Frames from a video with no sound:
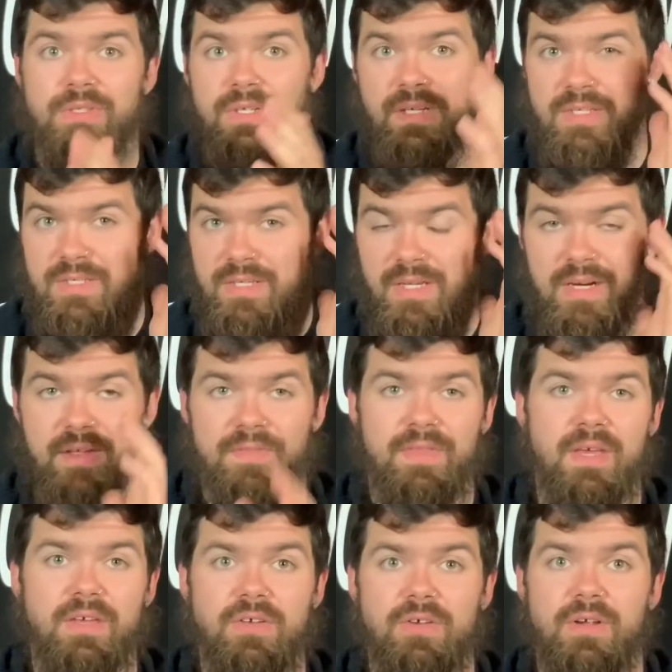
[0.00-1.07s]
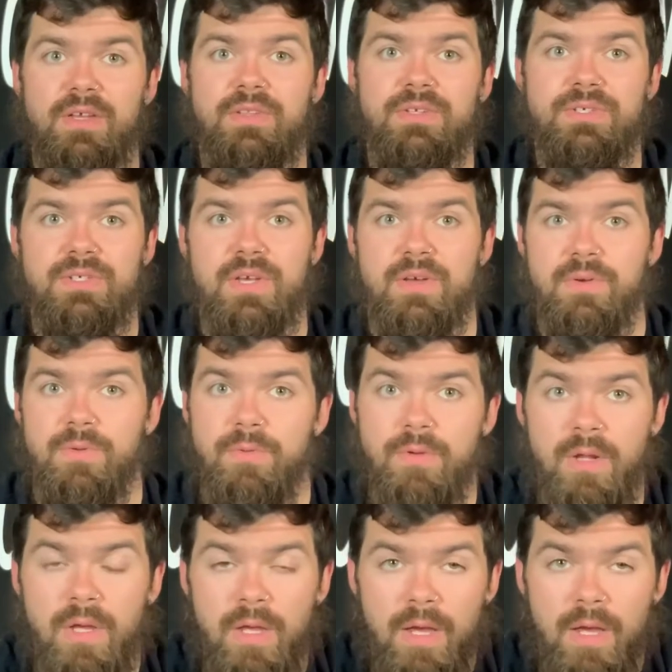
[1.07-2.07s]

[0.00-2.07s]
Like I said, I think you're in the zone.